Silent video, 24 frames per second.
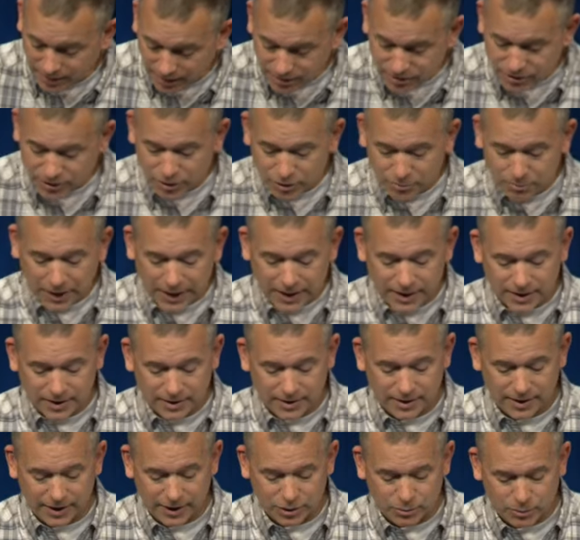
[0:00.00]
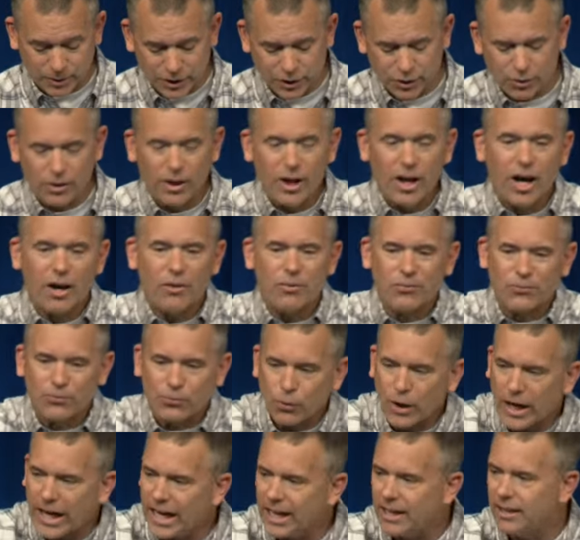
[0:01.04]
does do mighty things. When you're
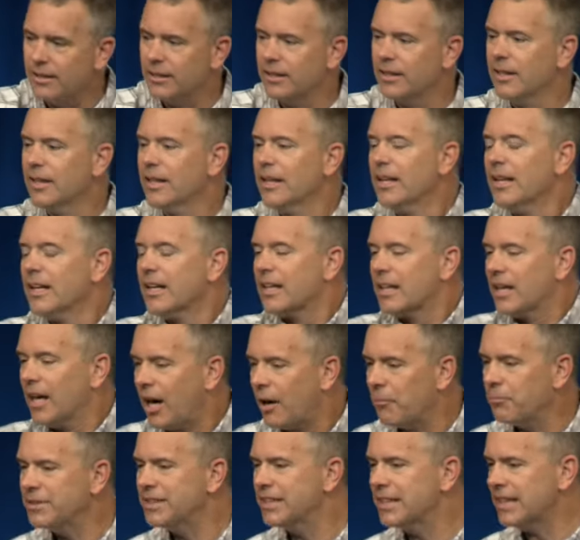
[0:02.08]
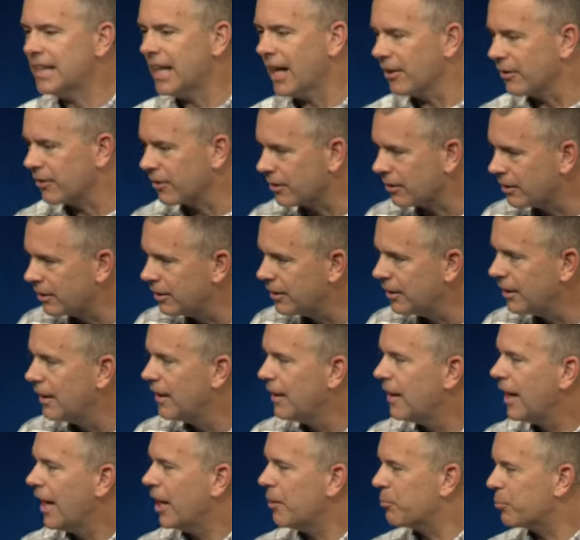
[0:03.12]
afraid, come together
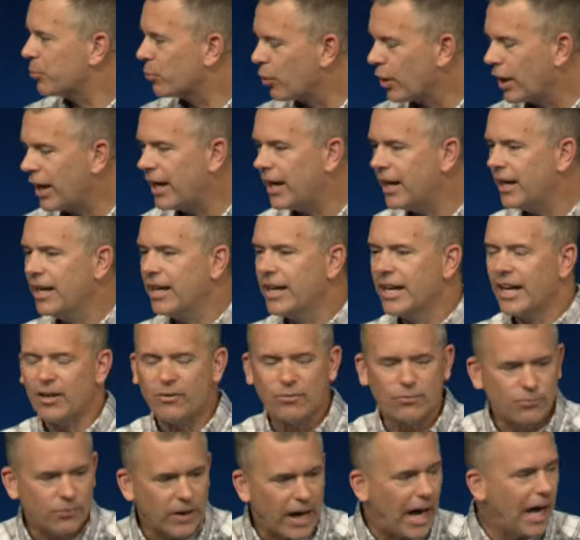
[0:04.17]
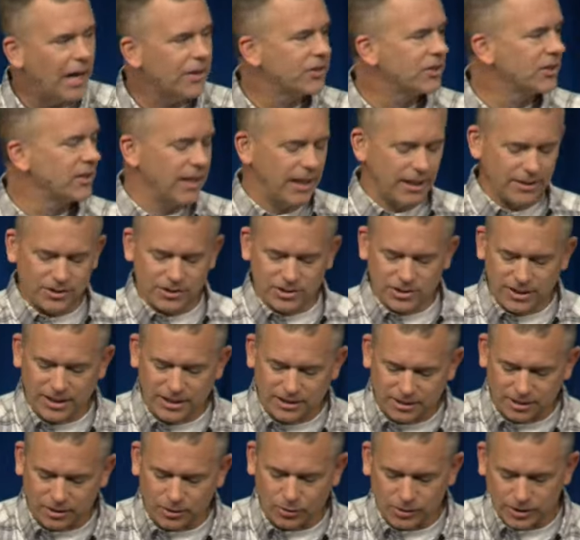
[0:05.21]
and pray and fast and seek
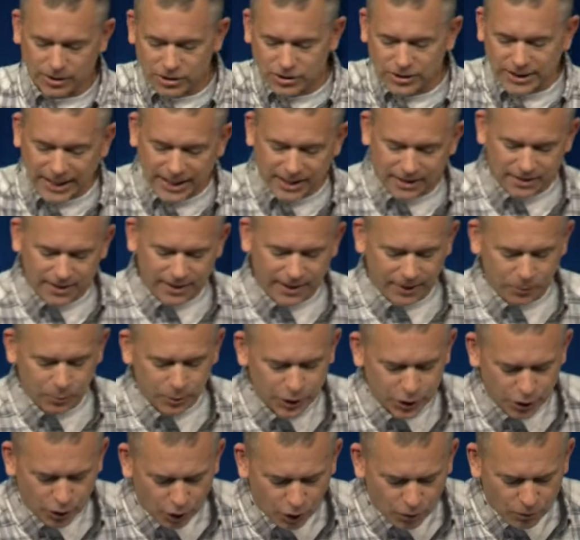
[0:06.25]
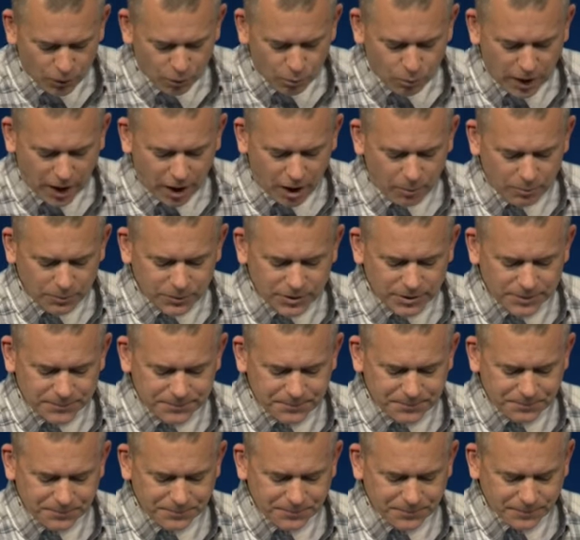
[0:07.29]
the Lord. The second thing, when you're overwhelmed,
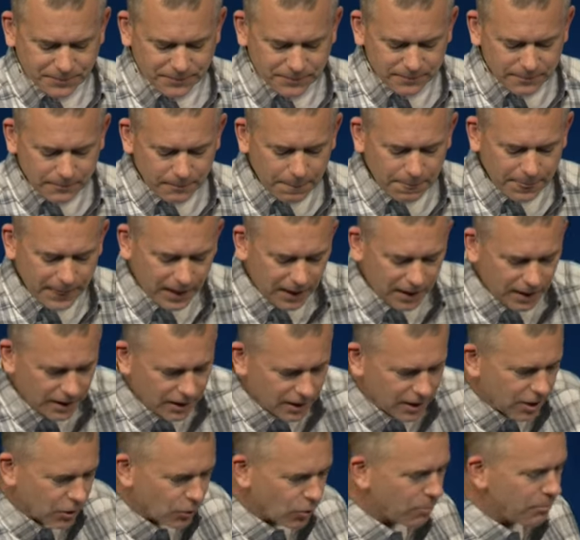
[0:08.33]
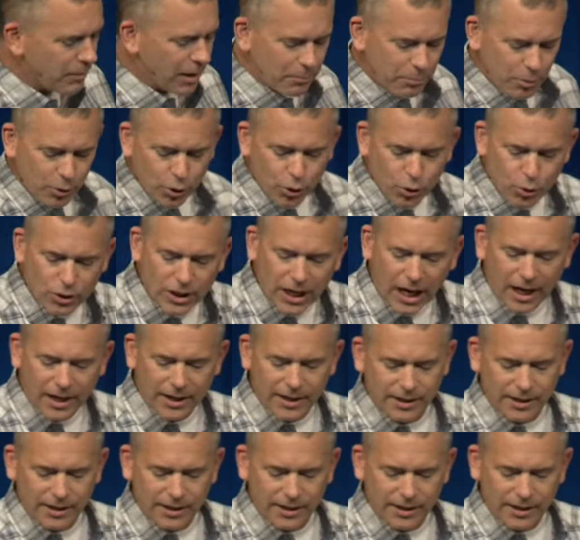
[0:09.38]
remember who God